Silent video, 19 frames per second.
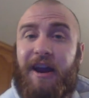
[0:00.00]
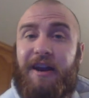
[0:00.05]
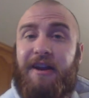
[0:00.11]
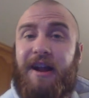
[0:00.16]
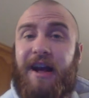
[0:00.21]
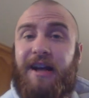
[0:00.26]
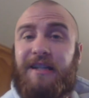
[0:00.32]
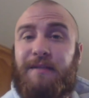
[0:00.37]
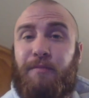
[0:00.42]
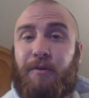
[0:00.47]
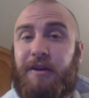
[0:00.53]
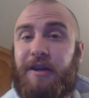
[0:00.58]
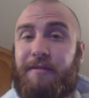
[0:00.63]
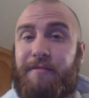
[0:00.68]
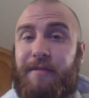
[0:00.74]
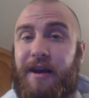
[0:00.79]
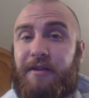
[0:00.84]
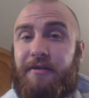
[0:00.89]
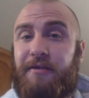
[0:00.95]
in an Esper
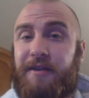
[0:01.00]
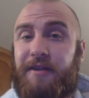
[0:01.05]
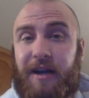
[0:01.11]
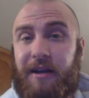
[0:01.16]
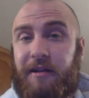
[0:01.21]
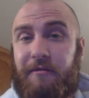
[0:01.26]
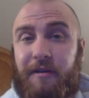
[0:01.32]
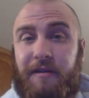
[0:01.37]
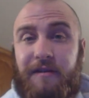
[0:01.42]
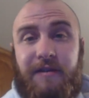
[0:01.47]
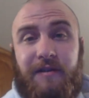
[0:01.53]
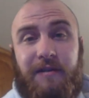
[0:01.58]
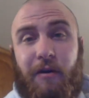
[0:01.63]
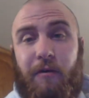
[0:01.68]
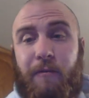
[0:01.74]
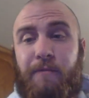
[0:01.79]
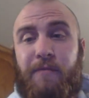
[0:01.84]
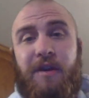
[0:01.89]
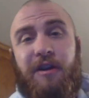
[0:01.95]
commander deck list.
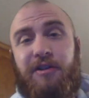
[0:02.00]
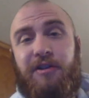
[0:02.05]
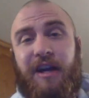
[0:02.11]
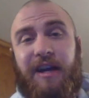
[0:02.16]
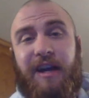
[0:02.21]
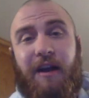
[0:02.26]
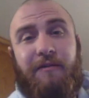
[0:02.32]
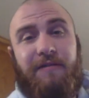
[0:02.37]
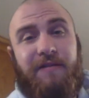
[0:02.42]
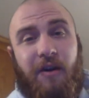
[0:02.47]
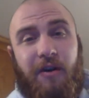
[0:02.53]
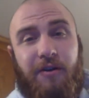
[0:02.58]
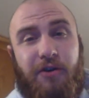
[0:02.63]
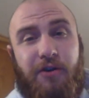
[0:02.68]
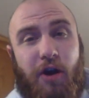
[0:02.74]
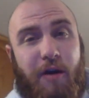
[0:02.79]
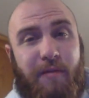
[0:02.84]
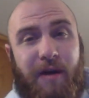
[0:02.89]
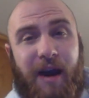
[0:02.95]
So check out Dawn
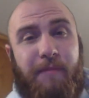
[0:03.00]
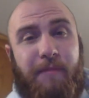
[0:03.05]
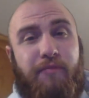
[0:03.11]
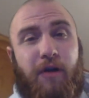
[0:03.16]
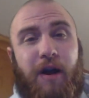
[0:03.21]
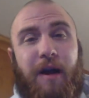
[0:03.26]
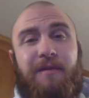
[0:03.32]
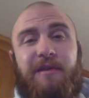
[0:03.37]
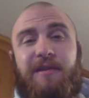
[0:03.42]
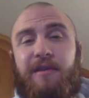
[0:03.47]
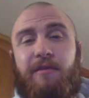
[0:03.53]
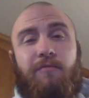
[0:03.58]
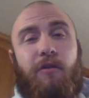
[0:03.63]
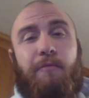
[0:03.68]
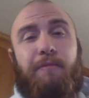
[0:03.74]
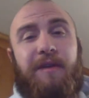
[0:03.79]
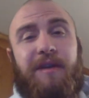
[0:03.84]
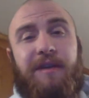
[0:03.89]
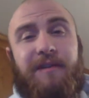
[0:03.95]
Charm. I promise you
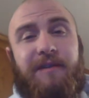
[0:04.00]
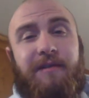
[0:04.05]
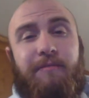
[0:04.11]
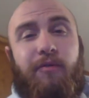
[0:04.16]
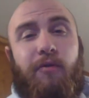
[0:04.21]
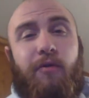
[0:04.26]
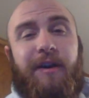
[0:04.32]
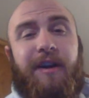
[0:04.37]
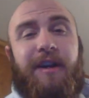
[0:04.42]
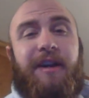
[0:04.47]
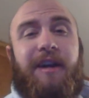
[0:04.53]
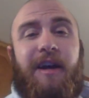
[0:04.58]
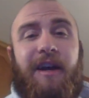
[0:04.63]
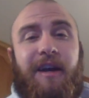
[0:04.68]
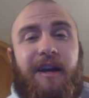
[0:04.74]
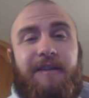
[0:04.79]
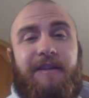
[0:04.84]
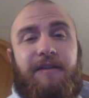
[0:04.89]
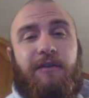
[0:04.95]
won't be disappointed.
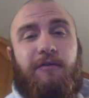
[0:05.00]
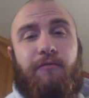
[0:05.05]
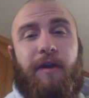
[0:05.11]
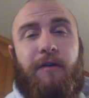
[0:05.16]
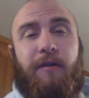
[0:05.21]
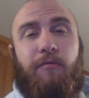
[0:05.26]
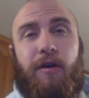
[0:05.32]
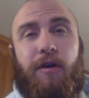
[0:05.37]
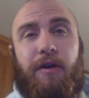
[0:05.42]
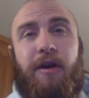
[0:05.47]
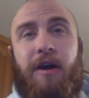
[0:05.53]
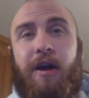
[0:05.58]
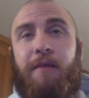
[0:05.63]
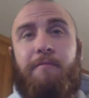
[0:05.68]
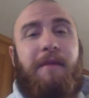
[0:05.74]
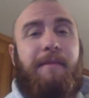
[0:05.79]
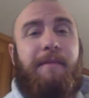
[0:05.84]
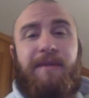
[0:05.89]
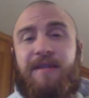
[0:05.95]
It's a great one.
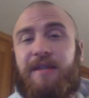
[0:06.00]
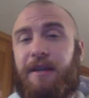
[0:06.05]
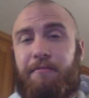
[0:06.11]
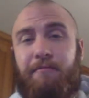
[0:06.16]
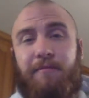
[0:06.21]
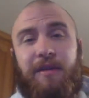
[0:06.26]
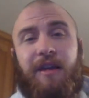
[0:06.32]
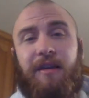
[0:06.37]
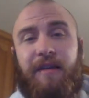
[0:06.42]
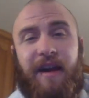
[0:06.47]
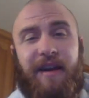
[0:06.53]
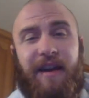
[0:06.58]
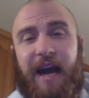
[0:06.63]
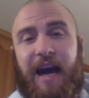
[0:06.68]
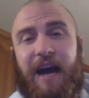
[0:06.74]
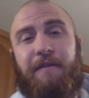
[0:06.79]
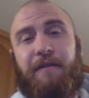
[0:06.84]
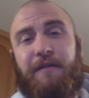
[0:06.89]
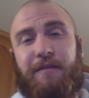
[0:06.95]
Maybe send me that
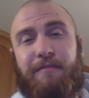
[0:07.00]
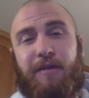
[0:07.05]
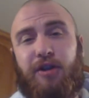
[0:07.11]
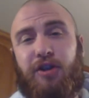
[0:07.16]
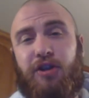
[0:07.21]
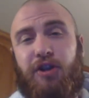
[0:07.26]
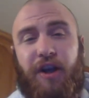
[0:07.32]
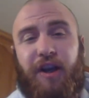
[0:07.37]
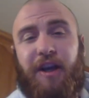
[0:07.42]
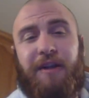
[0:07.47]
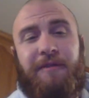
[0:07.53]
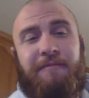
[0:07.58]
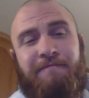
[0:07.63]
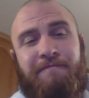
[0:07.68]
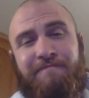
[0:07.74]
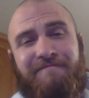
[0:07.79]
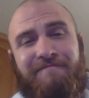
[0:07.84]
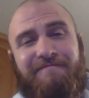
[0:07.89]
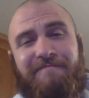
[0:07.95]
half of the McChicken.
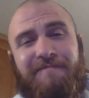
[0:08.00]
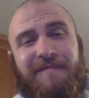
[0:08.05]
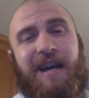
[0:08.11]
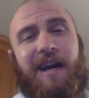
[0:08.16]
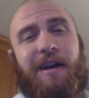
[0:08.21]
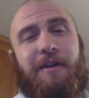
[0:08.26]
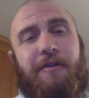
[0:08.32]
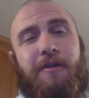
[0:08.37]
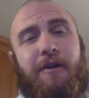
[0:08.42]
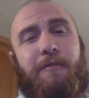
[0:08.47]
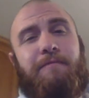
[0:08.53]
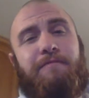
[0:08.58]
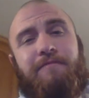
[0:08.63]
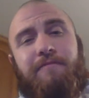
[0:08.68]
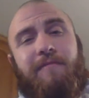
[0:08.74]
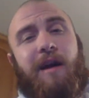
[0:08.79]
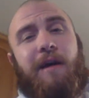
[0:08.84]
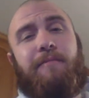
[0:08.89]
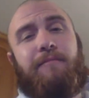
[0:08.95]
I don't know.
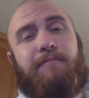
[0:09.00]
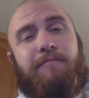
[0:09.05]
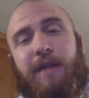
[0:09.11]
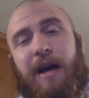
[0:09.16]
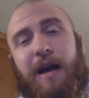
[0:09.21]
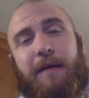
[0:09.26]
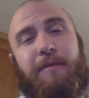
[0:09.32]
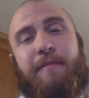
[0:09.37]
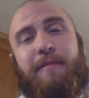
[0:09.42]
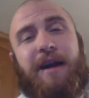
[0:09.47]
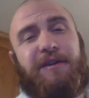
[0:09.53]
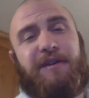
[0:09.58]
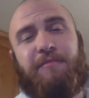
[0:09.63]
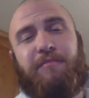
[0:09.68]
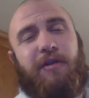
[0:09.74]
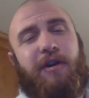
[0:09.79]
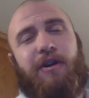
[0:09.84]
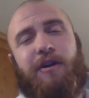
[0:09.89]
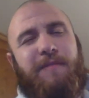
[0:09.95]
I'm a
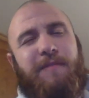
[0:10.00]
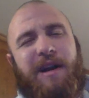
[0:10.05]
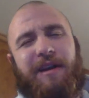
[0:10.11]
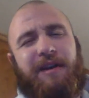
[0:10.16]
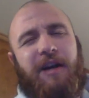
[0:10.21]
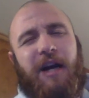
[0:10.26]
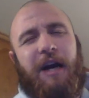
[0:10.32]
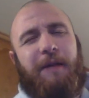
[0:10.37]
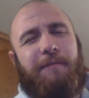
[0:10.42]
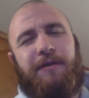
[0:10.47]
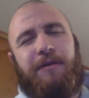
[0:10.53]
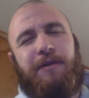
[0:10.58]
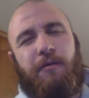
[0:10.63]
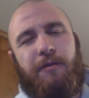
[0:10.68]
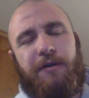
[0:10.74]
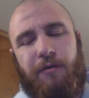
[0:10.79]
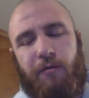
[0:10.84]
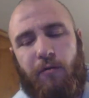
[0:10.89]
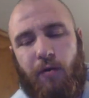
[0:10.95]
Magic player. I'm not a cop. You do
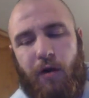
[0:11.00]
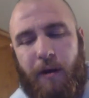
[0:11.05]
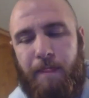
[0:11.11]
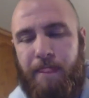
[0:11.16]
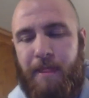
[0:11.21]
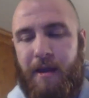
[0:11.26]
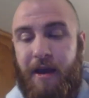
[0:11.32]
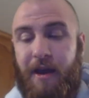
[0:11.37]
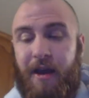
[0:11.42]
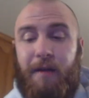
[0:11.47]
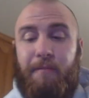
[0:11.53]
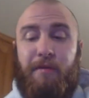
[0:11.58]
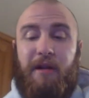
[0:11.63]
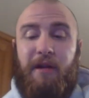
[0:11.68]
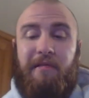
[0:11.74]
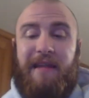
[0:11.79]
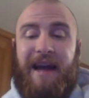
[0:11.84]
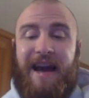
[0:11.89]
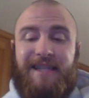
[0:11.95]
what you want.
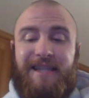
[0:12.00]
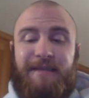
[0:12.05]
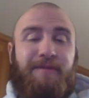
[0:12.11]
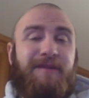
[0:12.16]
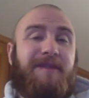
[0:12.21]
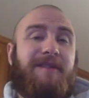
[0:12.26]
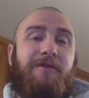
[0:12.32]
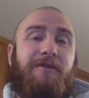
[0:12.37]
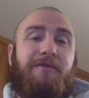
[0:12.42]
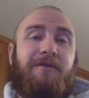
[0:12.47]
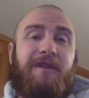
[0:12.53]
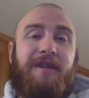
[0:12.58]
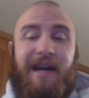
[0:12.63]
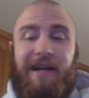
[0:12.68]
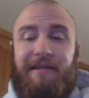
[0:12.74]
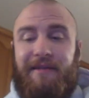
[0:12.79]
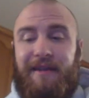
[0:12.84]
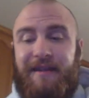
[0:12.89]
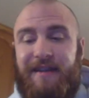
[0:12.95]
But last but certainly
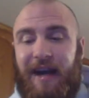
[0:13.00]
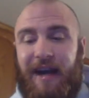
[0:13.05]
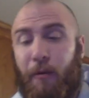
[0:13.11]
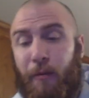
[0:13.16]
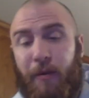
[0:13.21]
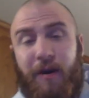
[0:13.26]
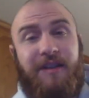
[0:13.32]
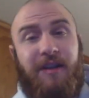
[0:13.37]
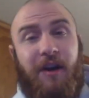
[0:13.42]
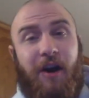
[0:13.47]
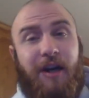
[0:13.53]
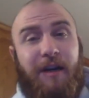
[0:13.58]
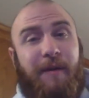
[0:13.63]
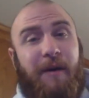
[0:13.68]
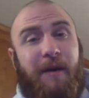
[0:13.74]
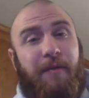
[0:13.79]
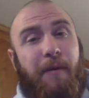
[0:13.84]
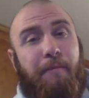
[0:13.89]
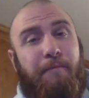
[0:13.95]
not least, I want to talk
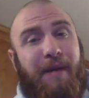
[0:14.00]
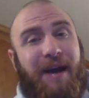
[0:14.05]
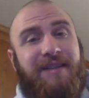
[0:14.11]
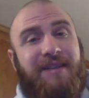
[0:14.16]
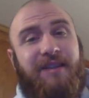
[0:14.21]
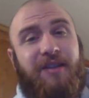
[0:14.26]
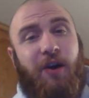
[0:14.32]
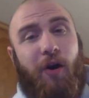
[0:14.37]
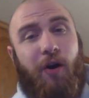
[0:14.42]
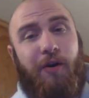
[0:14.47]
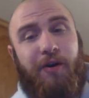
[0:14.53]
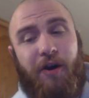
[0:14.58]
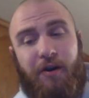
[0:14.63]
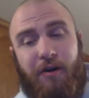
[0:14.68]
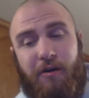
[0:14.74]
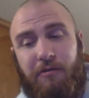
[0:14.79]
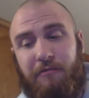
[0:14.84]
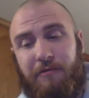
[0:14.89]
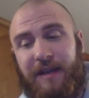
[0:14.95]
about the best card
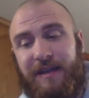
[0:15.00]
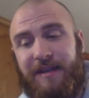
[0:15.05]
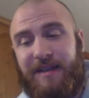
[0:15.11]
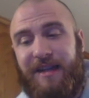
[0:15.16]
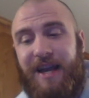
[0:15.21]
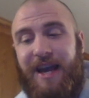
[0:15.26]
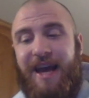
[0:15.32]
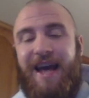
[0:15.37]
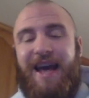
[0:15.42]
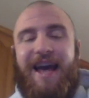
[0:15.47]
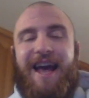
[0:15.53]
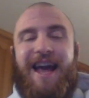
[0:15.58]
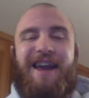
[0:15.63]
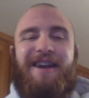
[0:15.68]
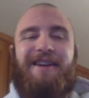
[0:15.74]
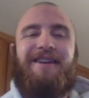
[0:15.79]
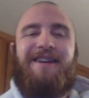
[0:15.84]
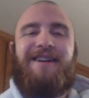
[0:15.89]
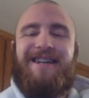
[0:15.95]
on our list
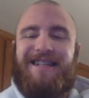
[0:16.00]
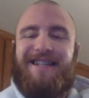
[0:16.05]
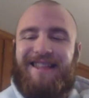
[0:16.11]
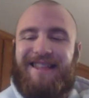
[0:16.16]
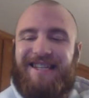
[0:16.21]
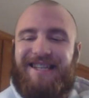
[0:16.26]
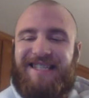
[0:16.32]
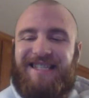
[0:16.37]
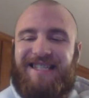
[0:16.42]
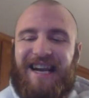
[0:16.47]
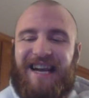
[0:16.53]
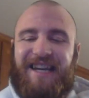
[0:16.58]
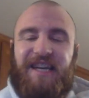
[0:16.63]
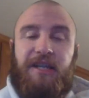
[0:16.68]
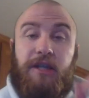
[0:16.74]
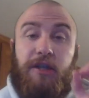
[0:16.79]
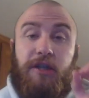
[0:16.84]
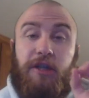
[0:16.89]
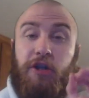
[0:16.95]
and the
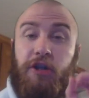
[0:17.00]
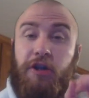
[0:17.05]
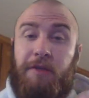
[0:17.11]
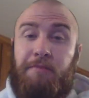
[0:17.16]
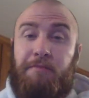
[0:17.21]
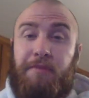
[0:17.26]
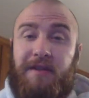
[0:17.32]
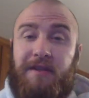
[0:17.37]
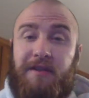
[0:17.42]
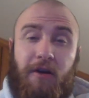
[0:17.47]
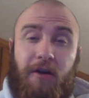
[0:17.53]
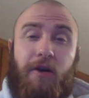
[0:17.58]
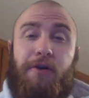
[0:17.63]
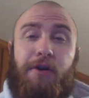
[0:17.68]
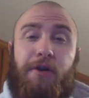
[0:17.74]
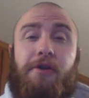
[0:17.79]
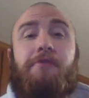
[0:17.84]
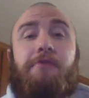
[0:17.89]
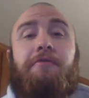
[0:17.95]
second cheapest
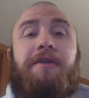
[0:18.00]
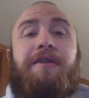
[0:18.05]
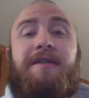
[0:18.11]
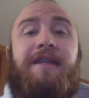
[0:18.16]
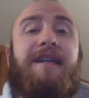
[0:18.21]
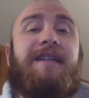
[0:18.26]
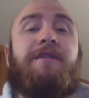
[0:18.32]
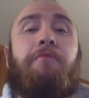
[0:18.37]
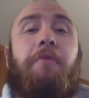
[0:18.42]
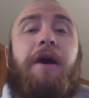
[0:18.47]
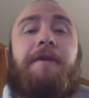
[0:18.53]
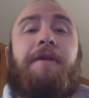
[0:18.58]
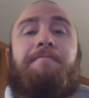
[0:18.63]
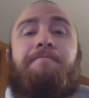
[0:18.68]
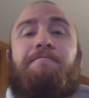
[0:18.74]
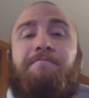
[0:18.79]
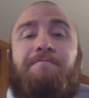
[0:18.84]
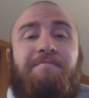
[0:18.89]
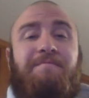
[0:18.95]
card on our list. That's right.
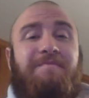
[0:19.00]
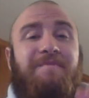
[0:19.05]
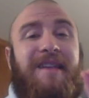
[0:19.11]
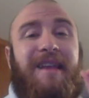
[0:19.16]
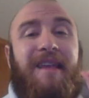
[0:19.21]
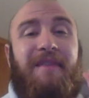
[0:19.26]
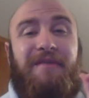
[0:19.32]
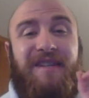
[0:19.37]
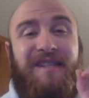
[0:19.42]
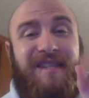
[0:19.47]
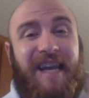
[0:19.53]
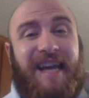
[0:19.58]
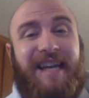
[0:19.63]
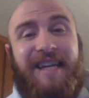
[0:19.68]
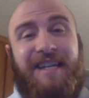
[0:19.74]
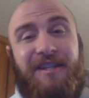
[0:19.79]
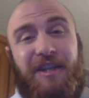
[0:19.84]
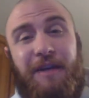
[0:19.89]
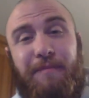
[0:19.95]
The
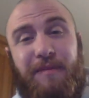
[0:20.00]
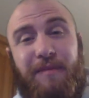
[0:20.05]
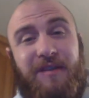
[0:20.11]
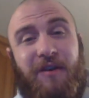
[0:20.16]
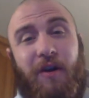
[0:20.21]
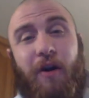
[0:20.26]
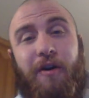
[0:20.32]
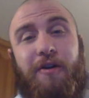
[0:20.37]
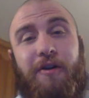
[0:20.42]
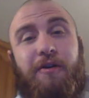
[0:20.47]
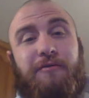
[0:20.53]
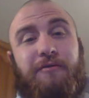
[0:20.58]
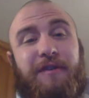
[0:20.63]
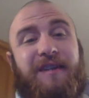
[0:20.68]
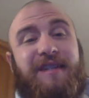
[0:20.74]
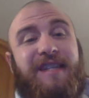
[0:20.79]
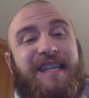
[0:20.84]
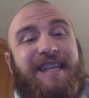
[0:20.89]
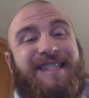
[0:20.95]
second cheapest card on our
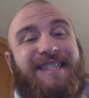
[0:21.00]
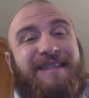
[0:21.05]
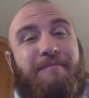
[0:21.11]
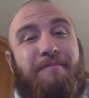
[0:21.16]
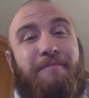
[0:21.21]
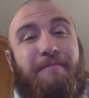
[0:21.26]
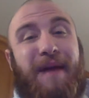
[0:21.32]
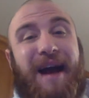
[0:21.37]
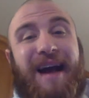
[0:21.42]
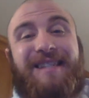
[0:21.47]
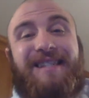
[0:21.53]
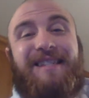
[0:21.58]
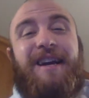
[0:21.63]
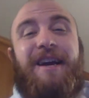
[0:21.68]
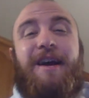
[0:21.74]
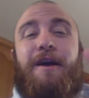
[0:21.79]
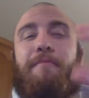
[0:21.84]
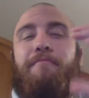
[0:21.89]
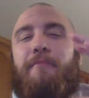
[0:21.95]
list is the
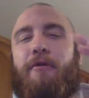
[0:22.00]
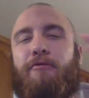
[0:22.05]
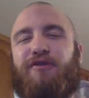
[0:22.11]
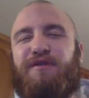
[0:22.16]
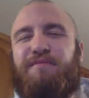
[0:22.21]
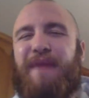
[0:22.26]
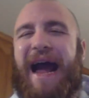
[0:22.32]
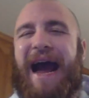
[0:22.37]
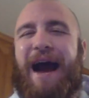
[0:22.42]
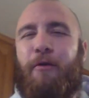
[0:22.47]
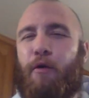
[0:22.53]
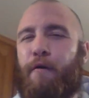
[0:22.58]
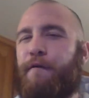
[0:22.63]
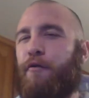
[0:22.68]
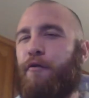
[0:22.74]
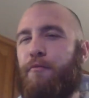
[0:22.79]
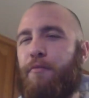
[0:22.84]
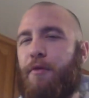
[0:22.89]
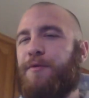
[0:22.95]
best, most
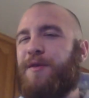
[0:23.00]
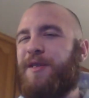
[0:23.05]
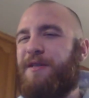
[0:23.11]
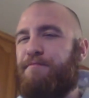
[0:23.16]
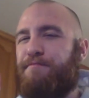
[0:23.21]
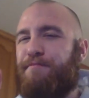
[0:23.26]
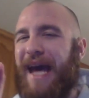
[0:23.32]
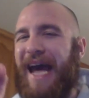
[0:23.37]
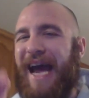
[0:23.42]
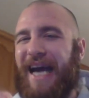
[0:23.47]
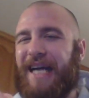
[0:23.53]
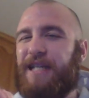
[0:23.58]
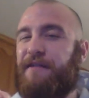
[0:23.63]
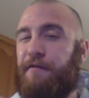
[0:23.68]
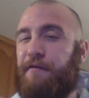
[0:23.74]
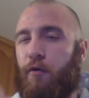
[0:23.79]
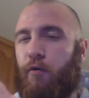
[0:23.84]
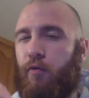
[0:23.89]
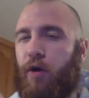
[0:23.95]
powerful, most
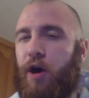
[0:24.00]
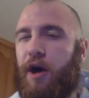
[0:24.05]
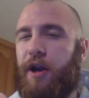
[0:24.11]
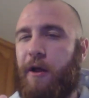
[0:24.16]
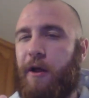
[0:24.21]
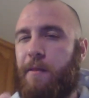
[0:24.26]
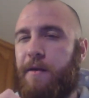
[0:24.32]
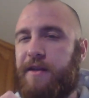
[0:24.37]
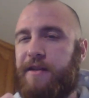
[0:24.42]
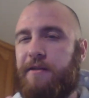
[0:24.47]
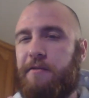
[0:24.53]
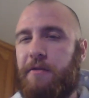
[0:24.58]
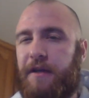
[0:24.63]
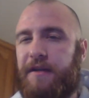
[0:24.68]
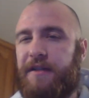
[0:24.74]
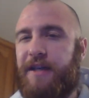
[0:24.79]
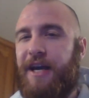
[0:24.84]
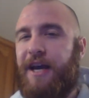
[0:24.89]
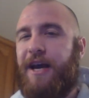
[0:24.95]
impactful one on this
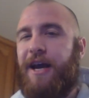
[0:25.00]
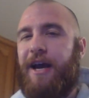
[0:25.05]
list.